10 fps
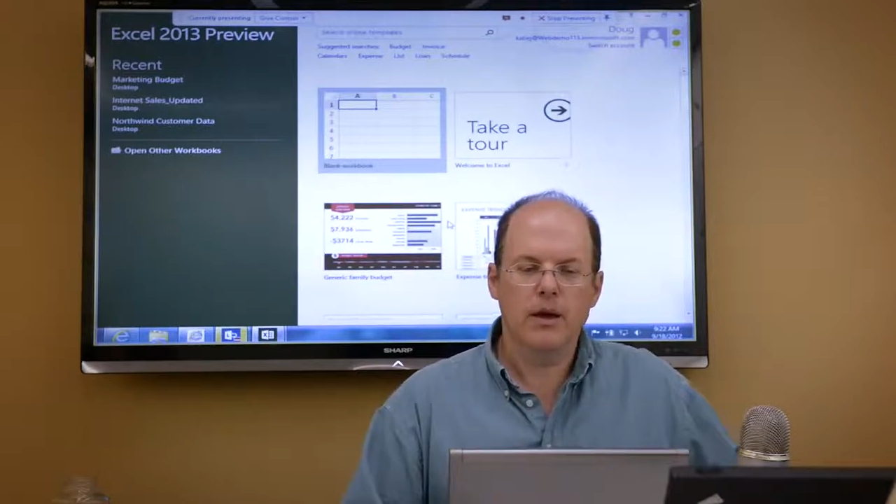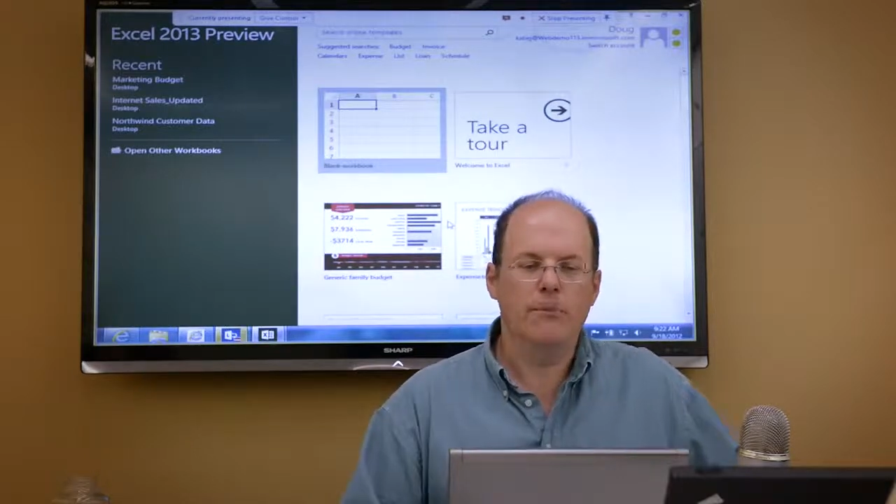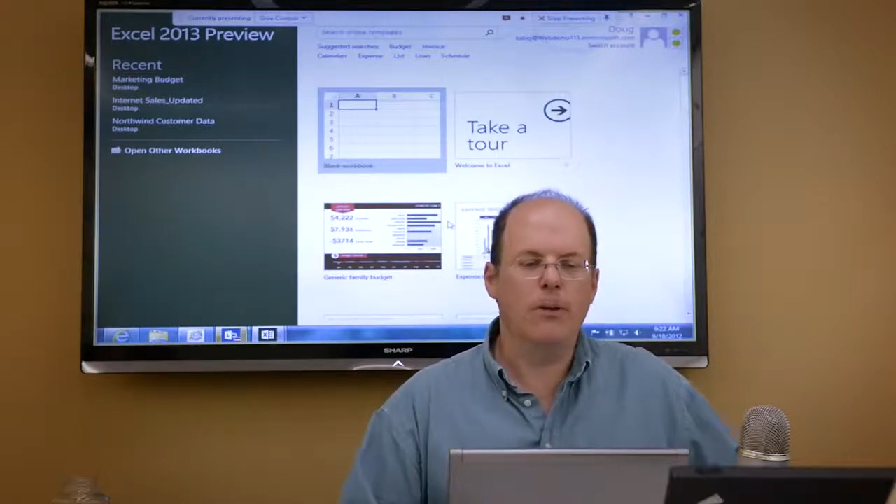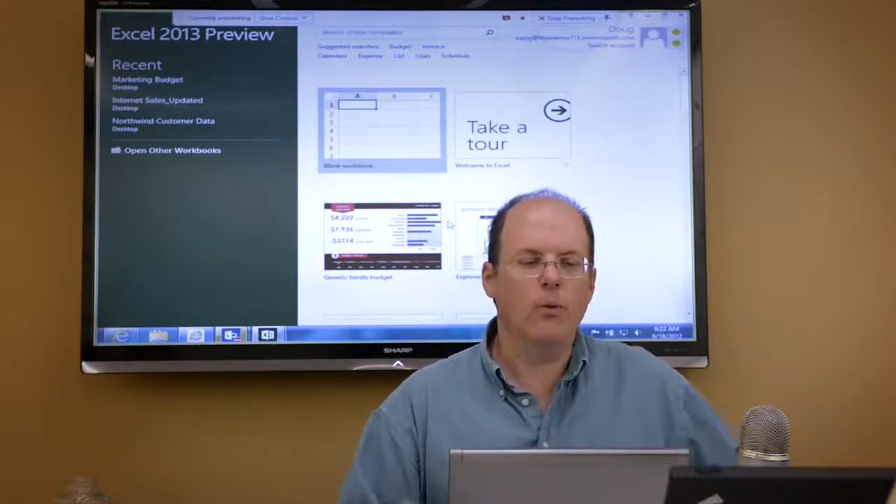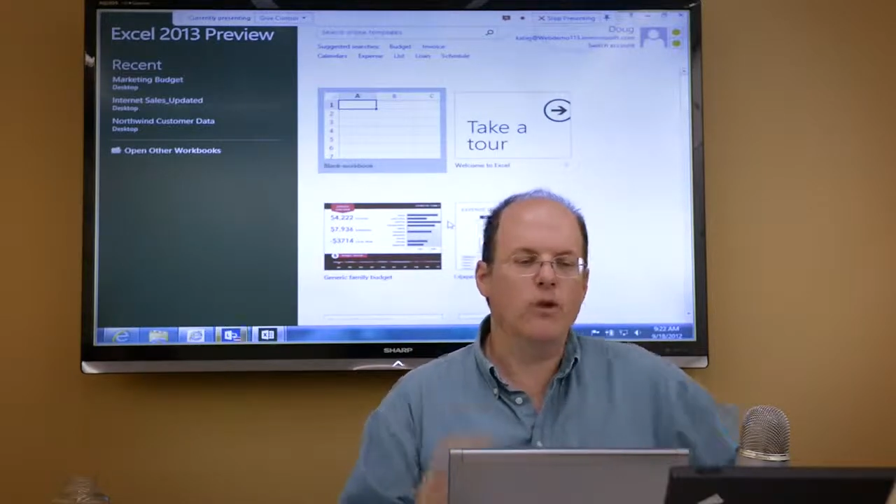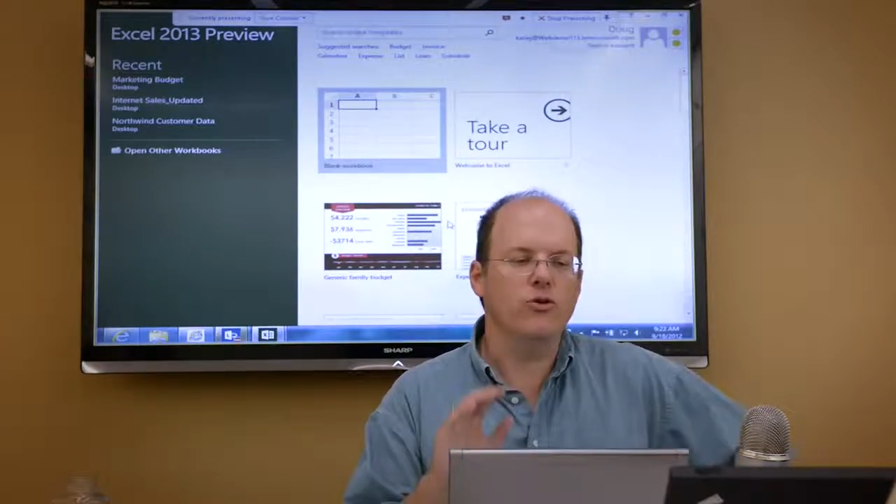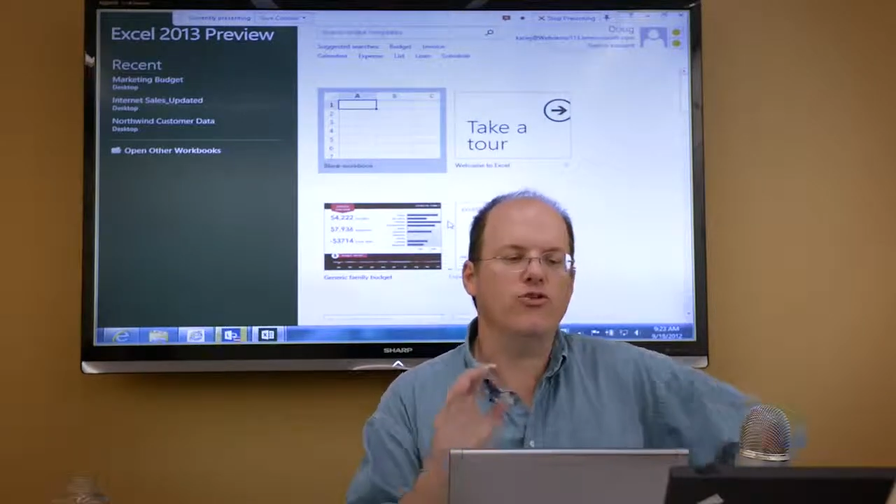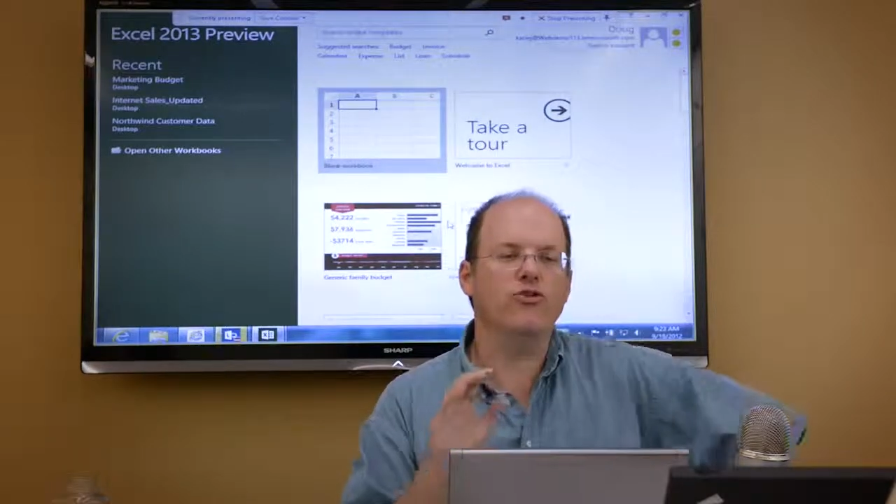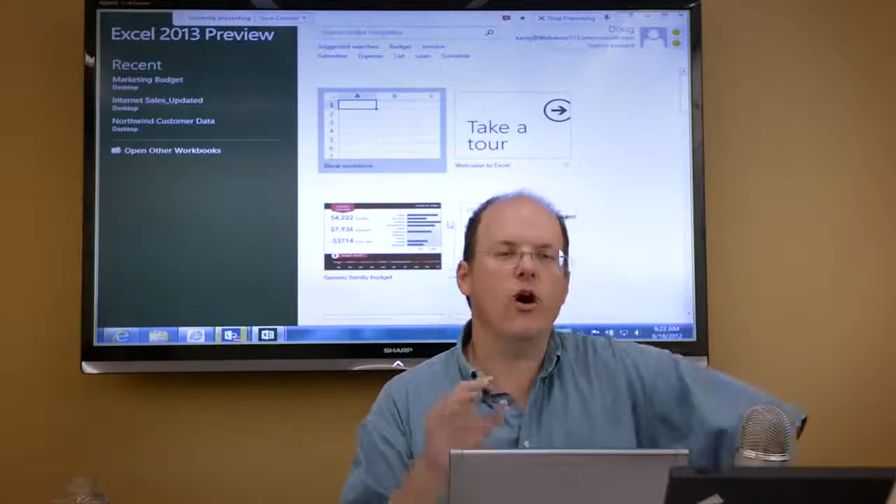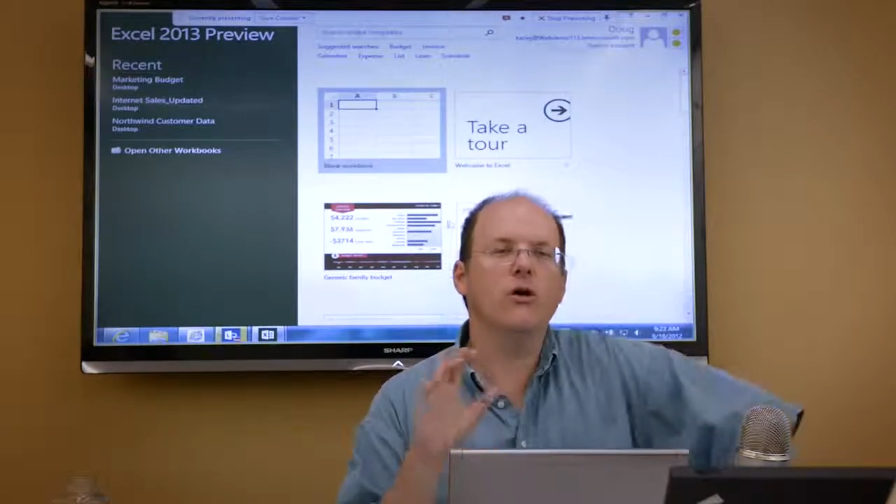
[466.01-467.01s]
But when you
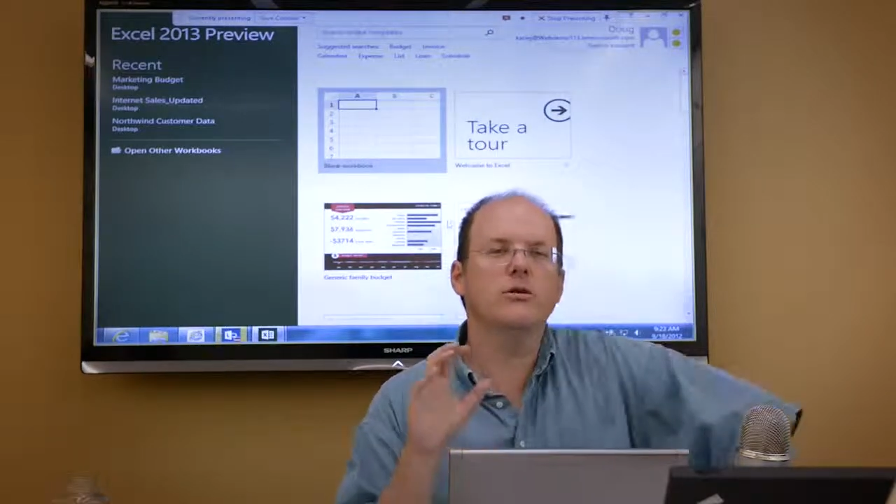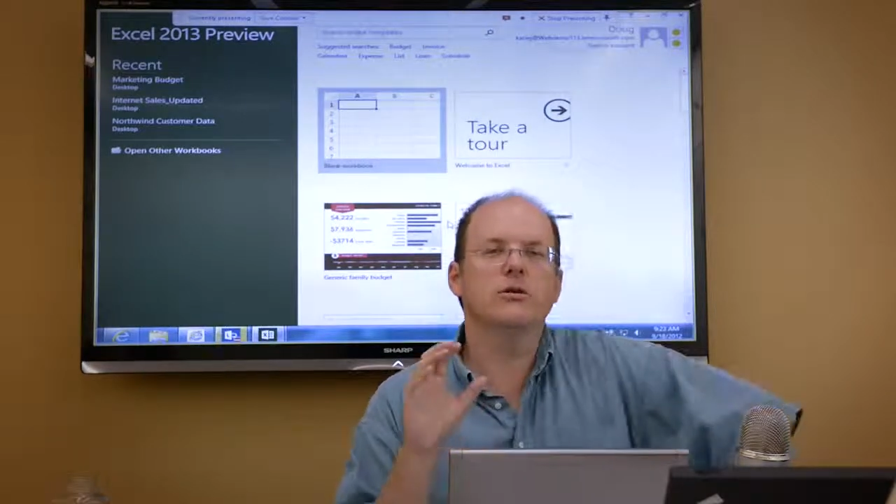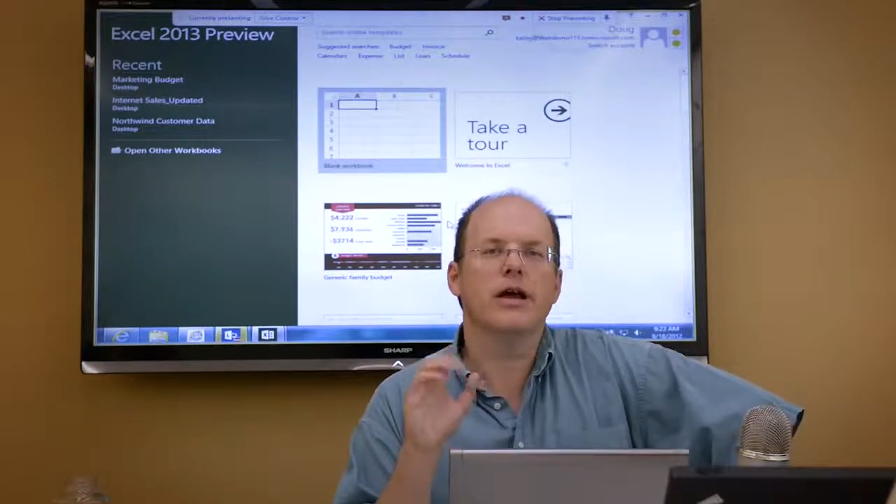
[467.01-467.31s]
start